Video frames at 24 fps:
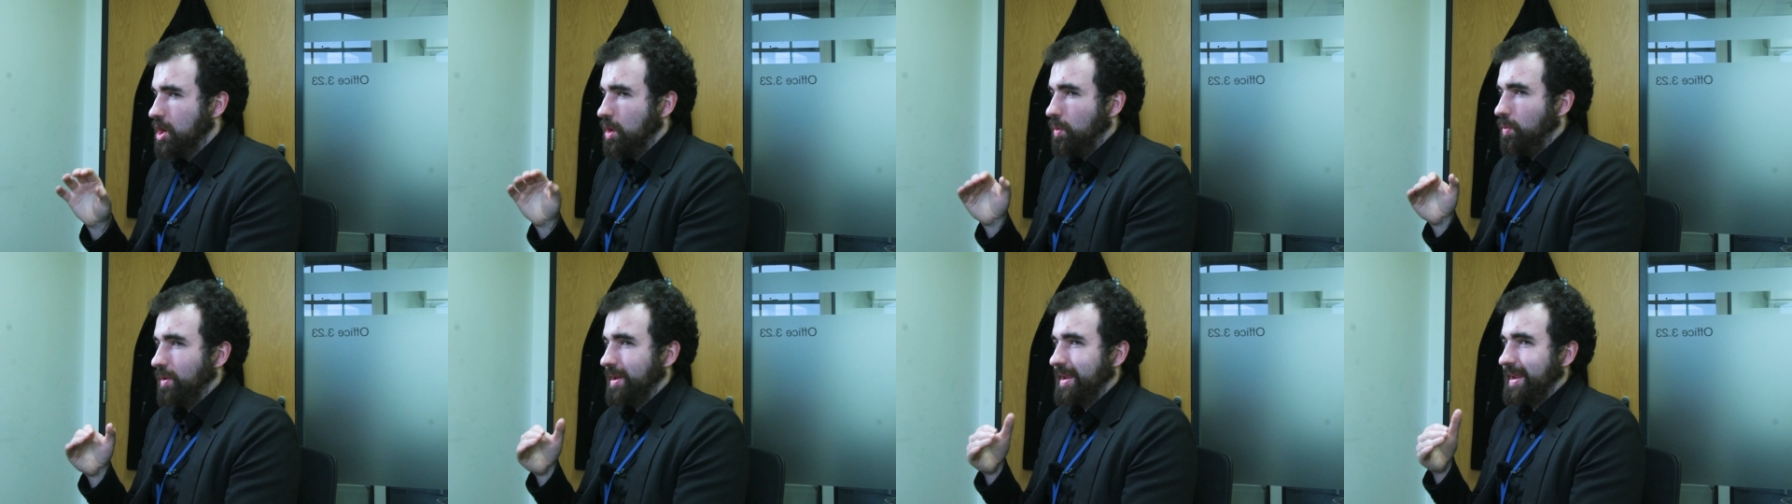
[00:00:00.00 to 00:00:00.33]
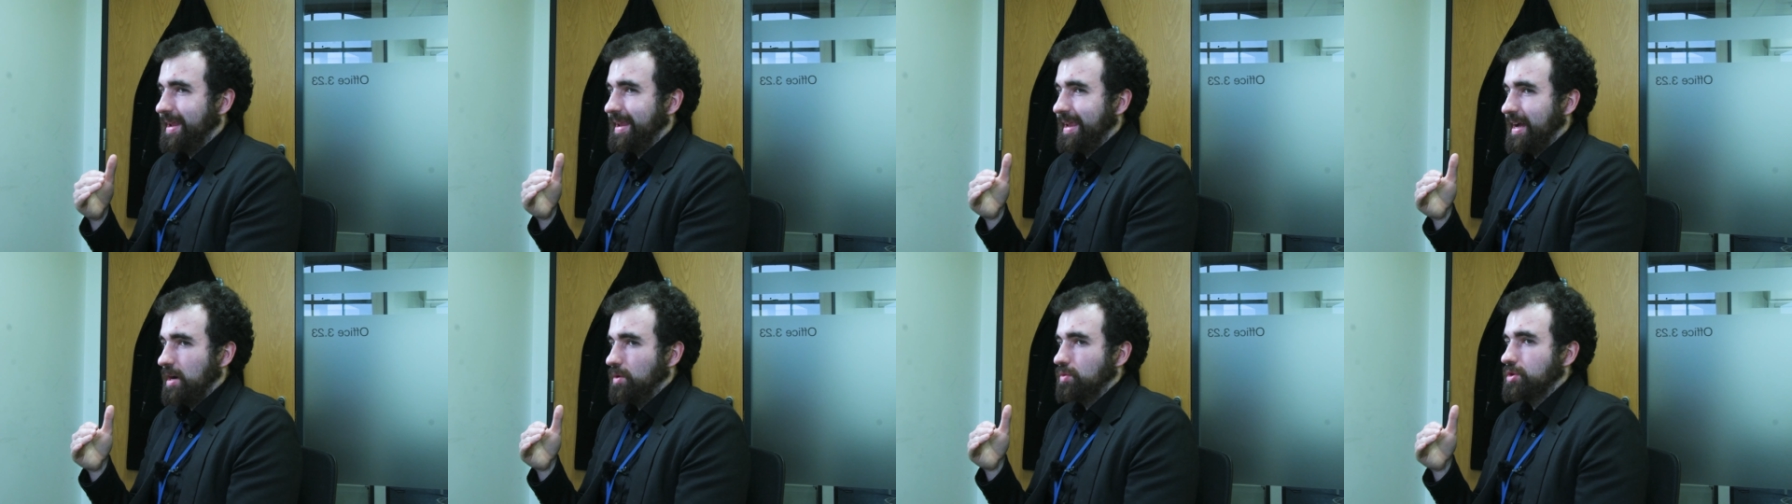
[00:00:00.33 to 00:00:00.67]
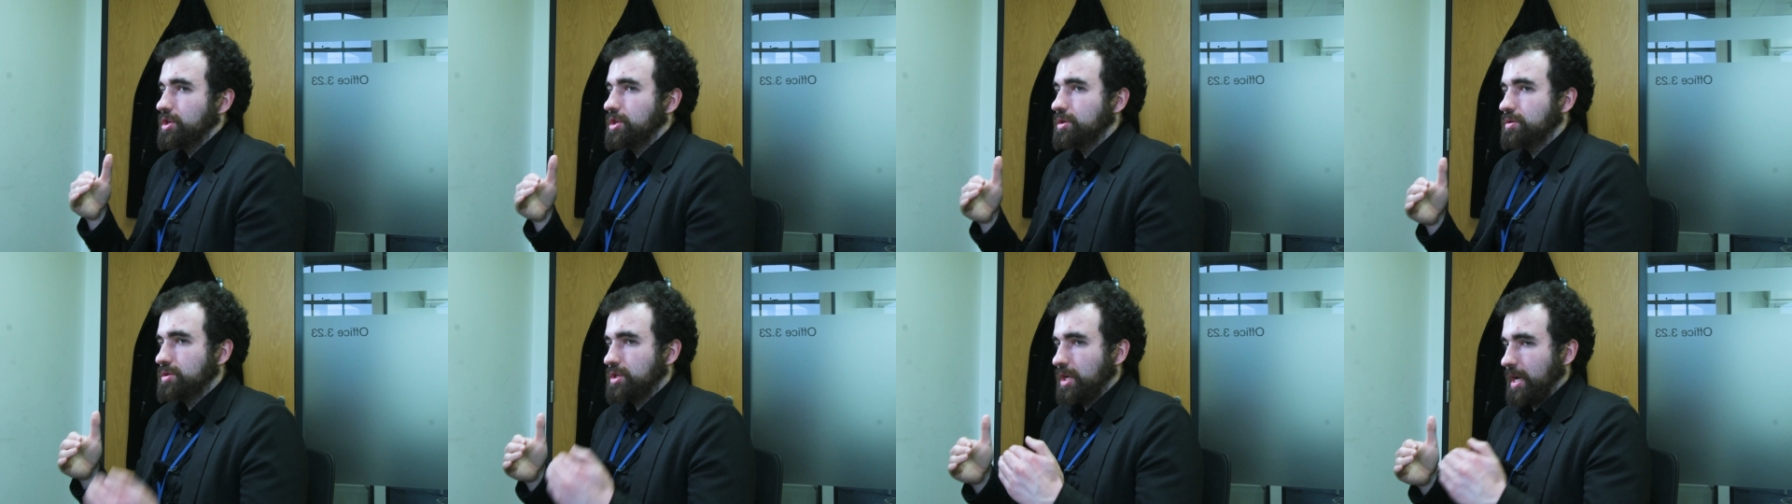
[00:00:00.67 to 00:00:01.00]
will allow
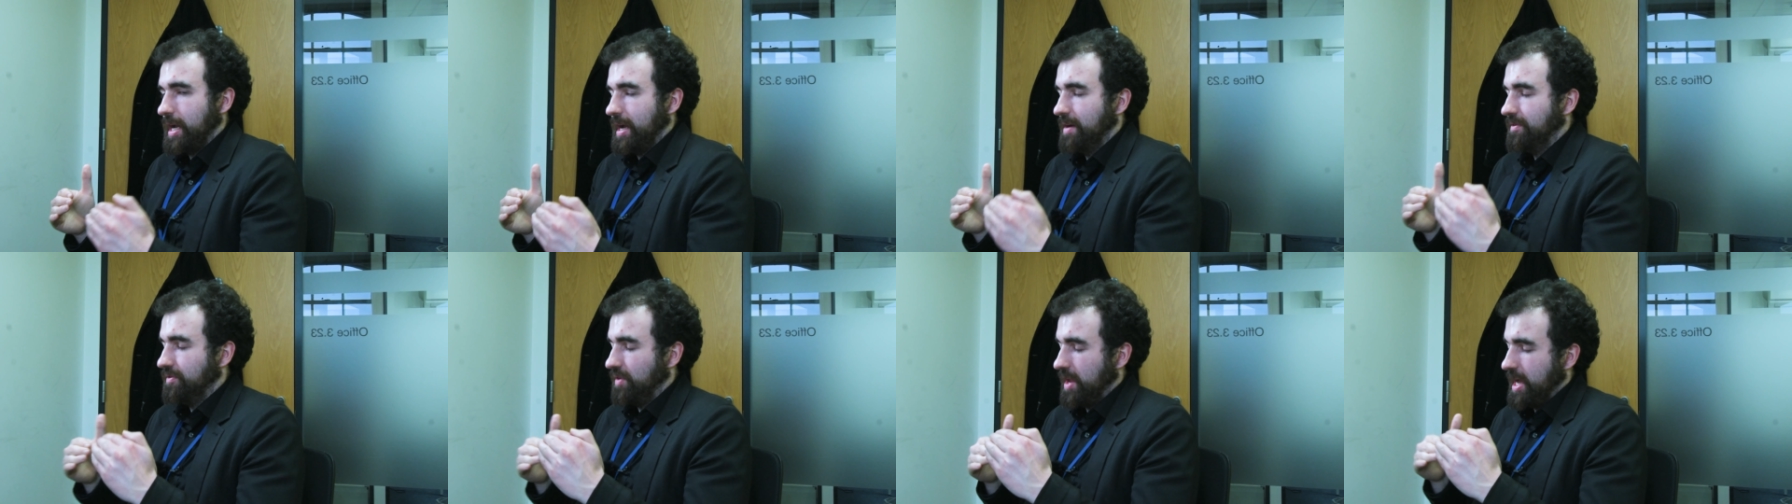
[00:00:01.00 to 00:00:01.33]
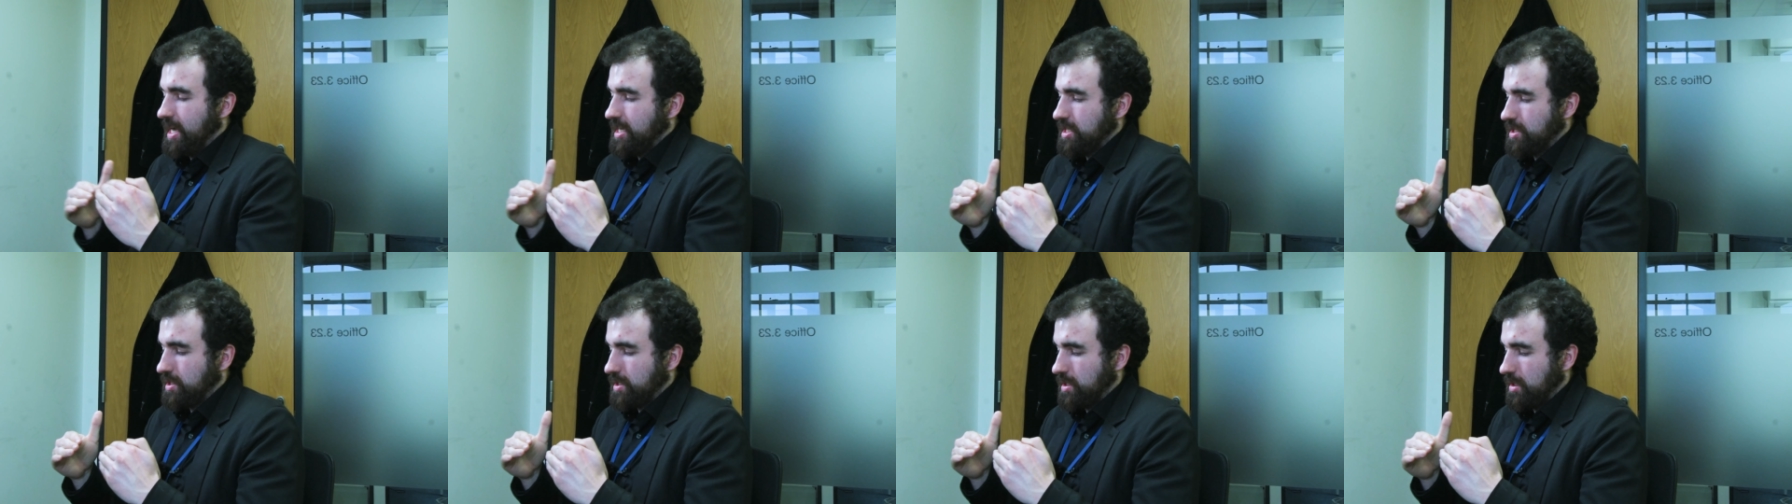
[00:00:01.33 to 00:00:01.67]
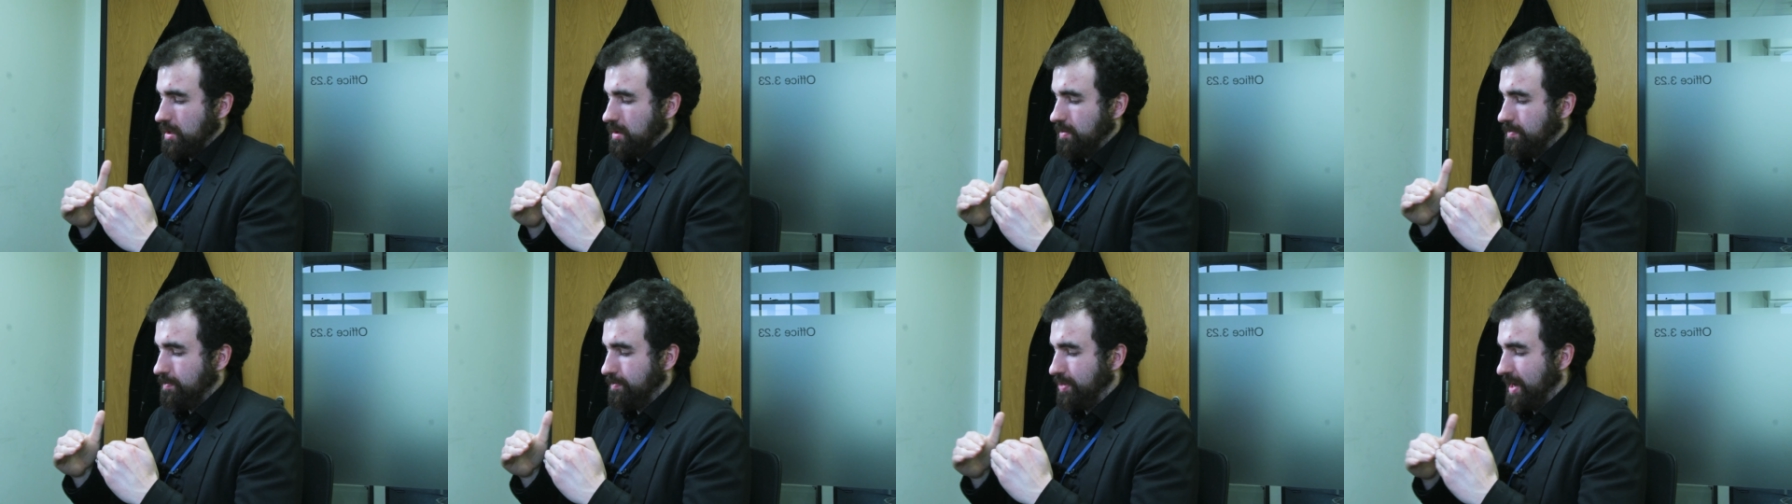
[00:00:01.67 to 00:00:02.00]
you to have less
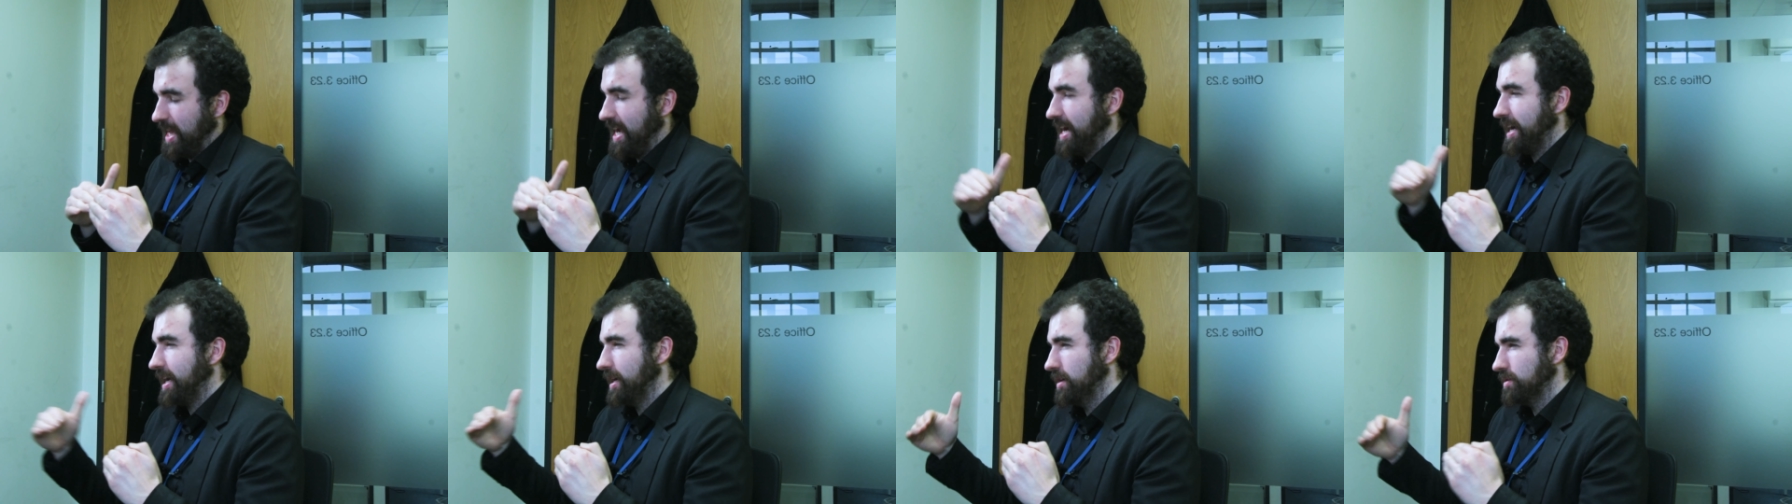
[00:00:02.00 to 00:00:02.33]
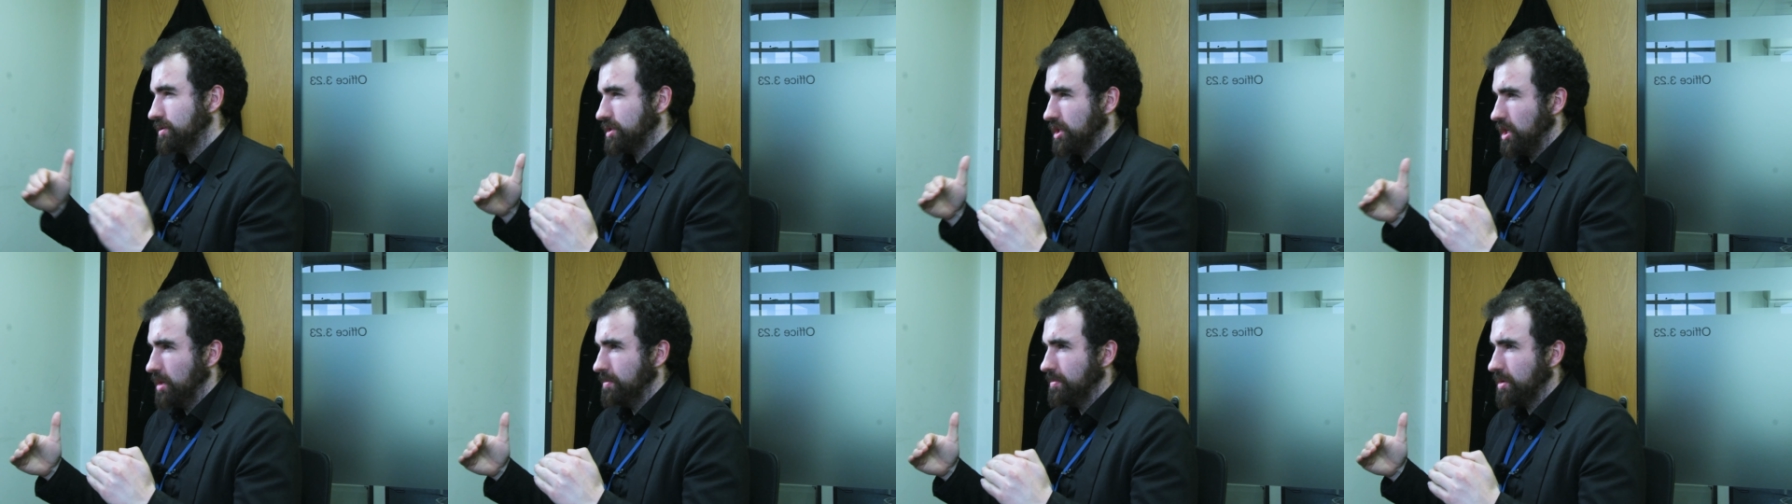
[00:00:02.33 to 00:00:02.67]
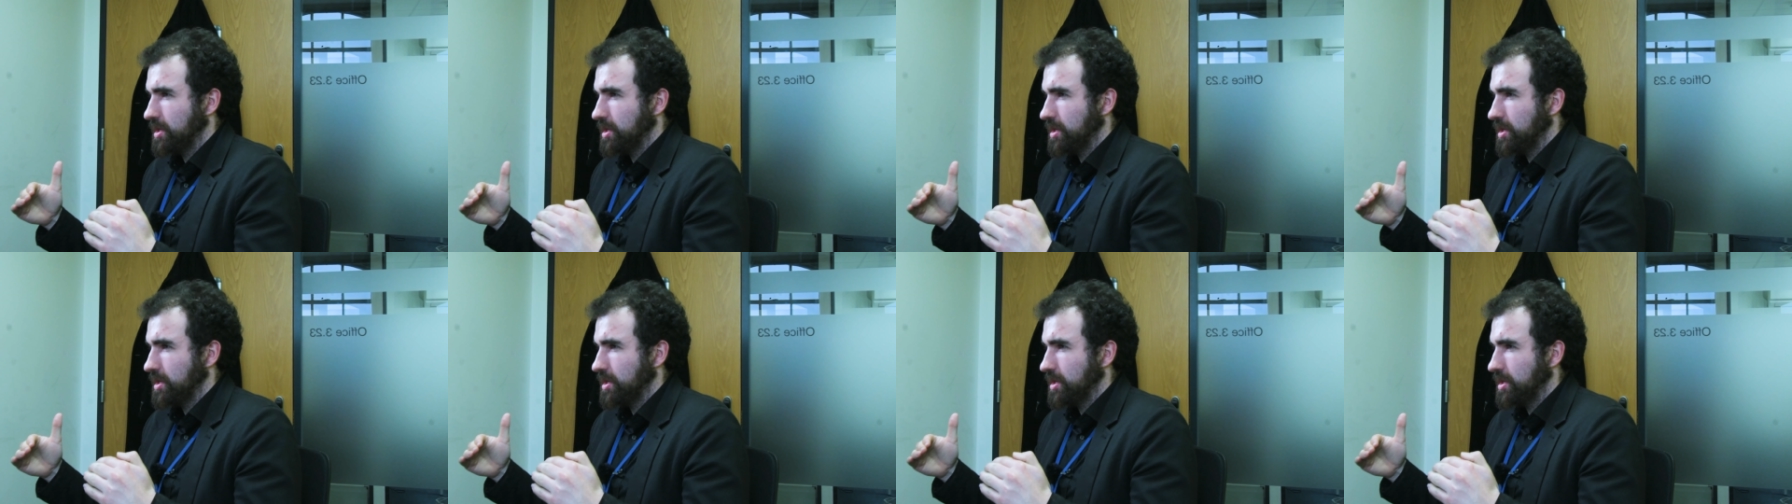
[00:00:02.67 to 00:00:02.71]
blackout time,